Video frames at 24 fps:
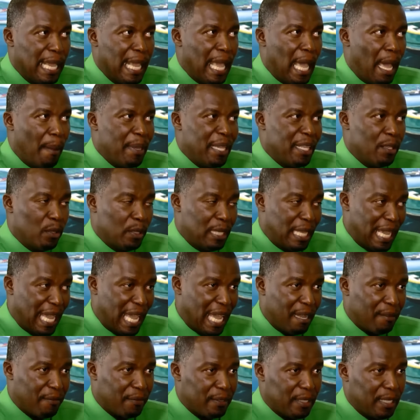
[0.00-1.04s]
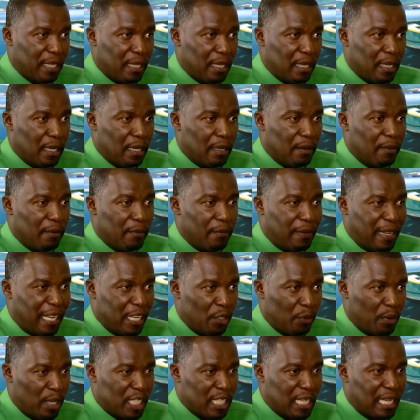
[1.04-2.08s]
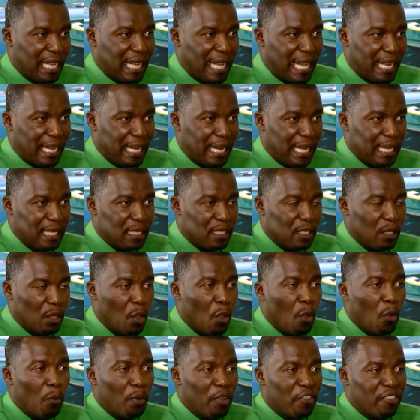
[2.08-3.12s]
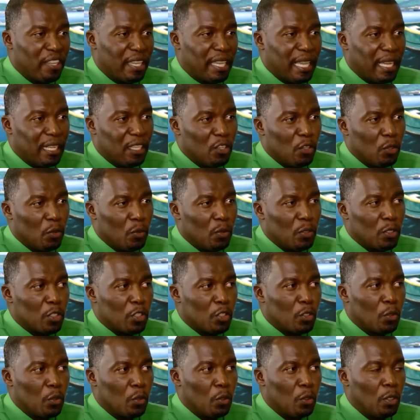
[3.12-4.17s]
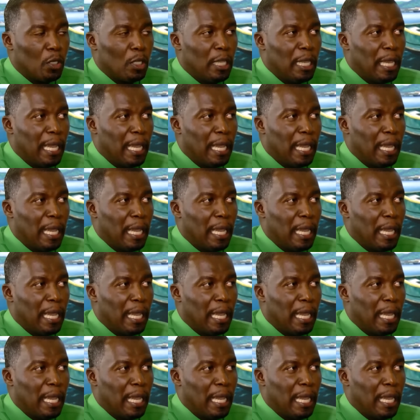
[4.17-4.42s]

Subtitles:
I mean, they have their valuation guidelines which they can use. So